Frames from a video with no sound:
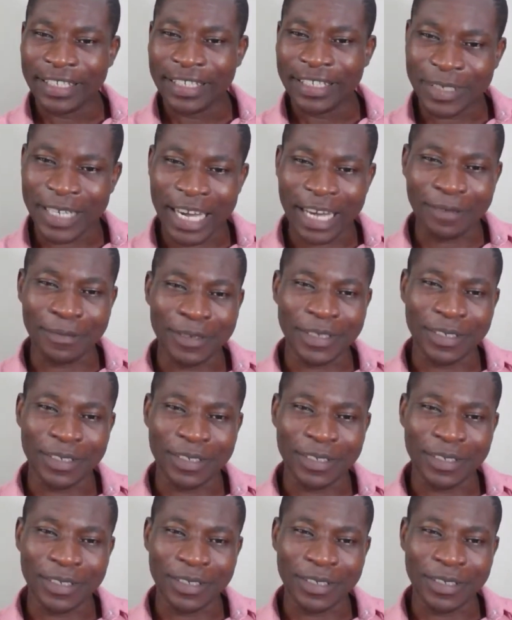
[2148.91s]

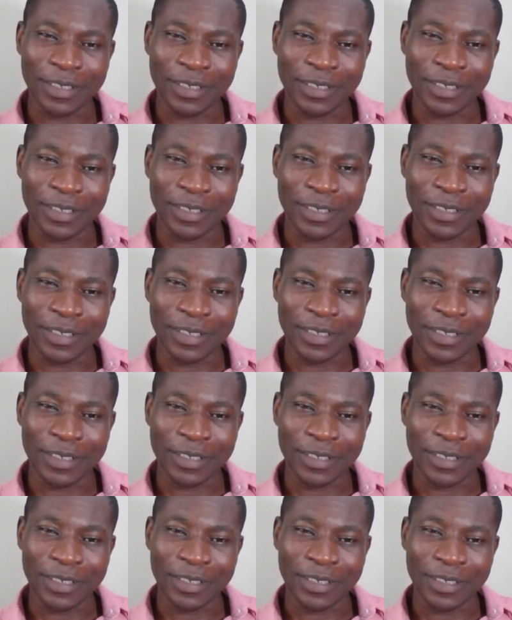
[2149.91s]
Sometimes when entrepreneurs
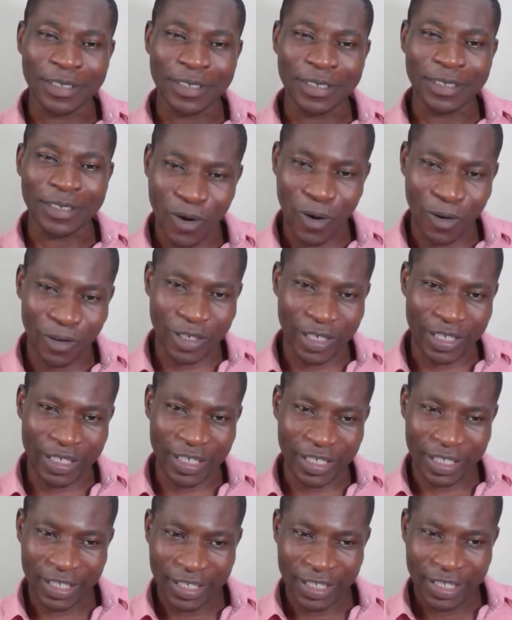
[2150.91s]
are going through
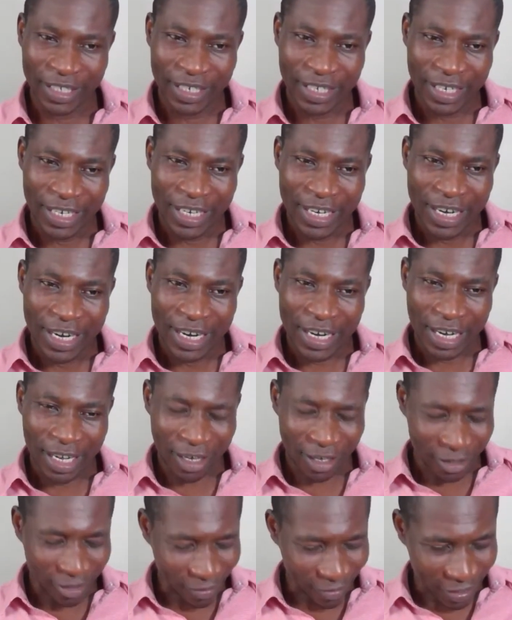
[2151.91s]
difficulties,
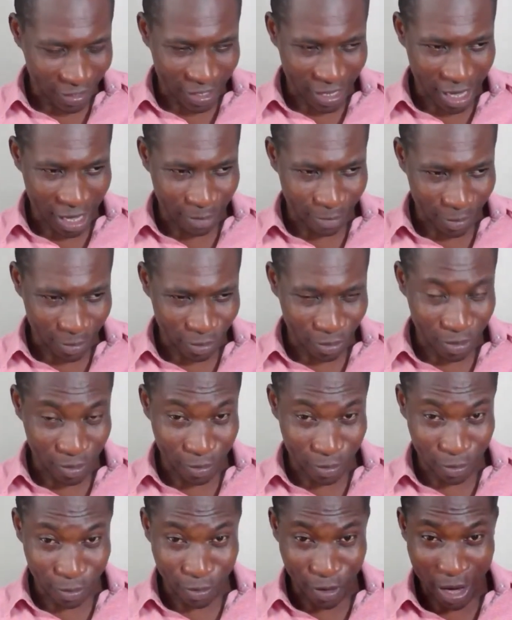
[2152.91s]
a lot of the times
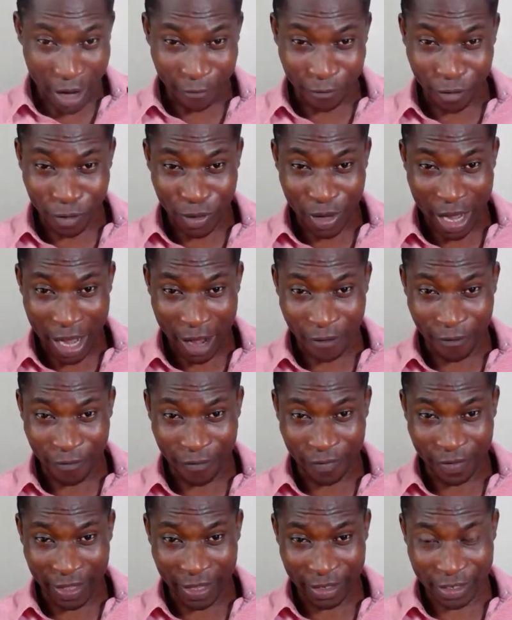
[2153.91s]
you have to
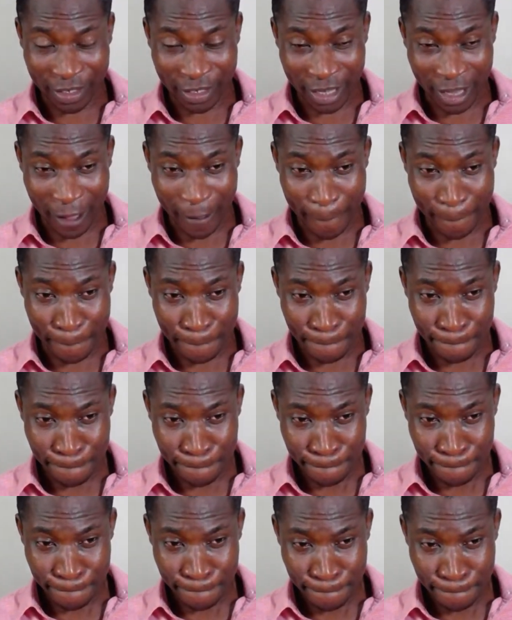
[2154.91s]
have this
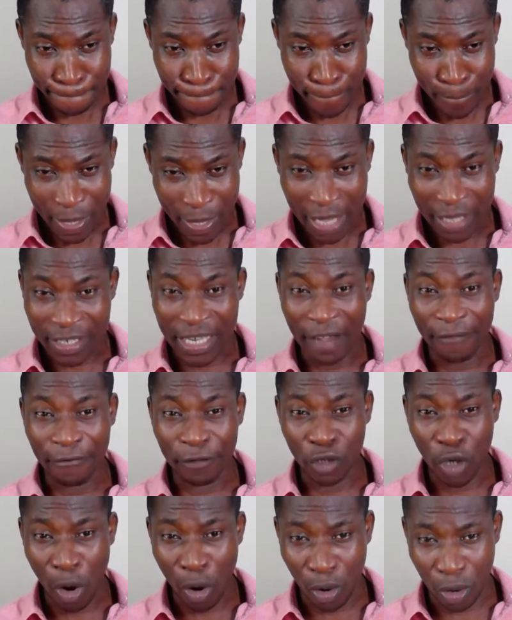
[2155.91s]

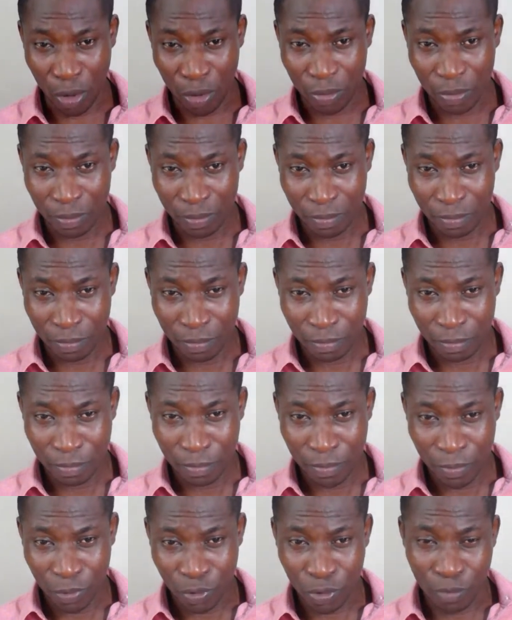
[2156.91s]
self-talk
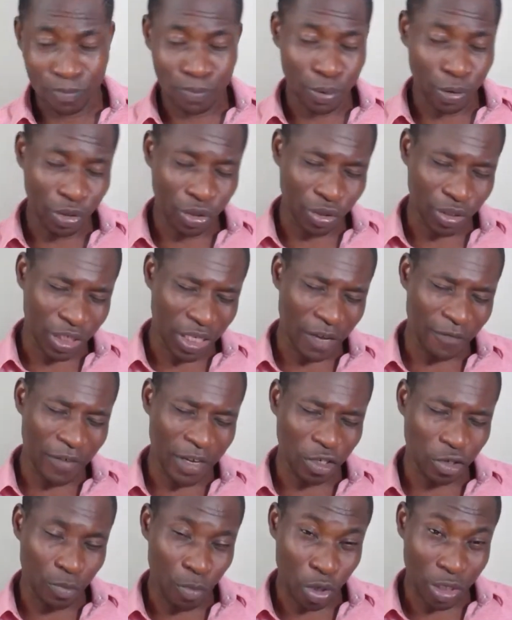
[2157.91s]
to push yourself
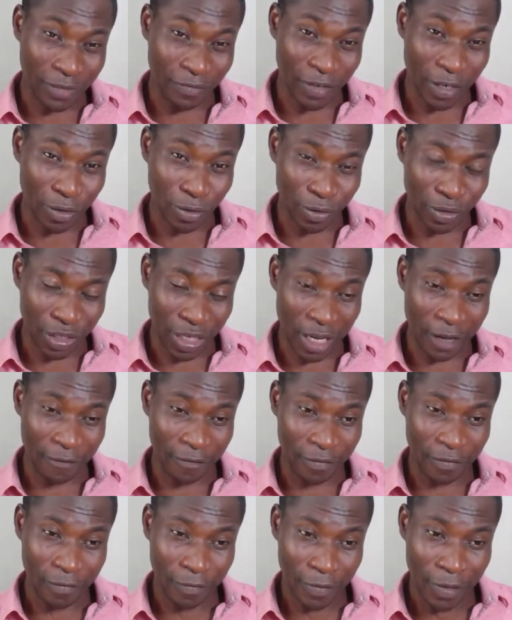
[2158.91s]
and to motivate
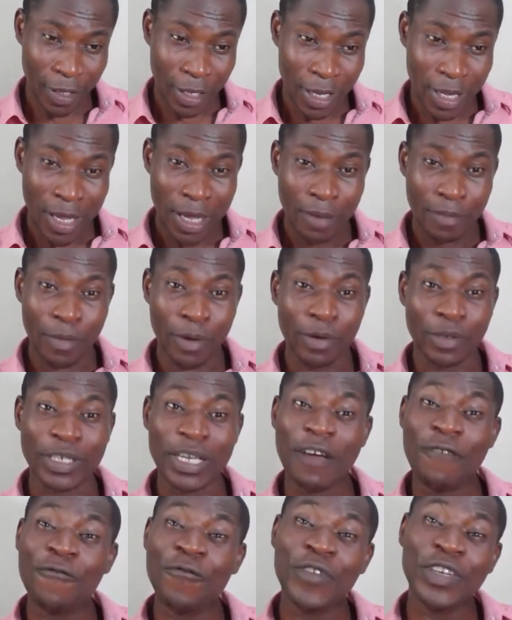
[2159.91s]
yourself. Because
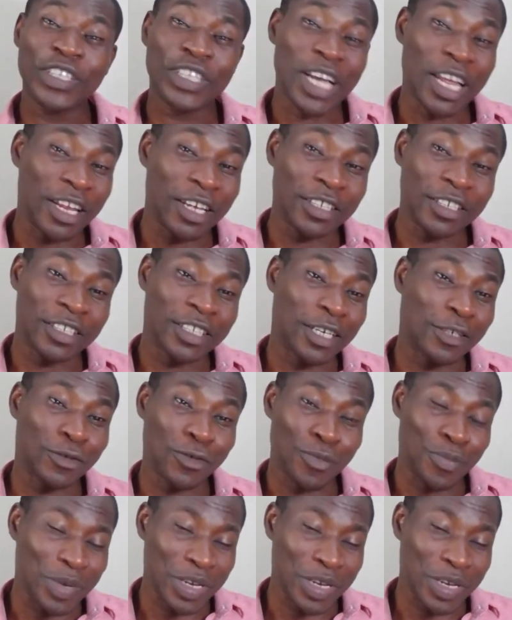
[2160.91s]
every challenge that you